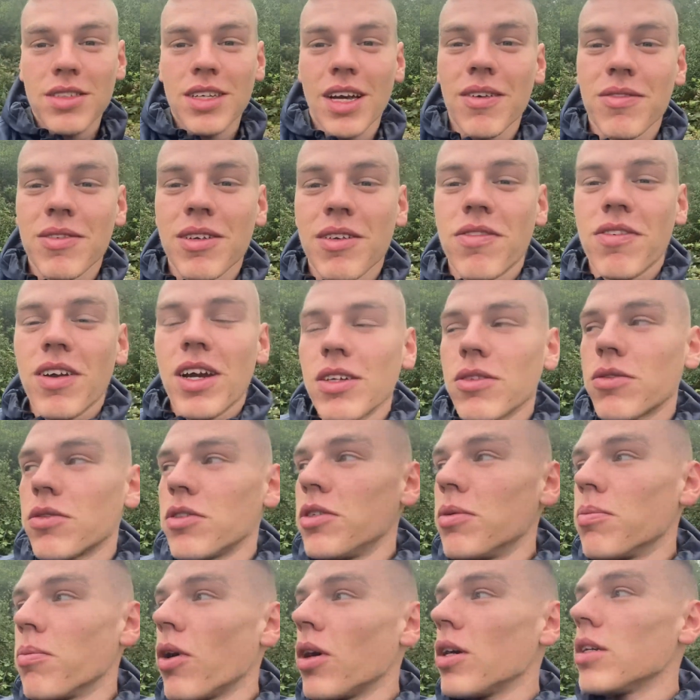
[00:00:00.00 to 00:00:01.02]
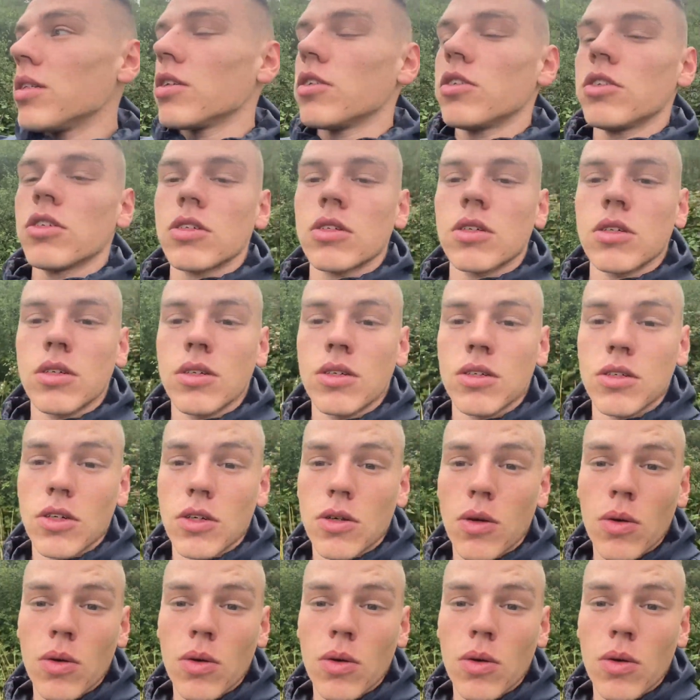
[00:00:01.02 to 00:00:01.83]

have an effect on your mm. mind and your your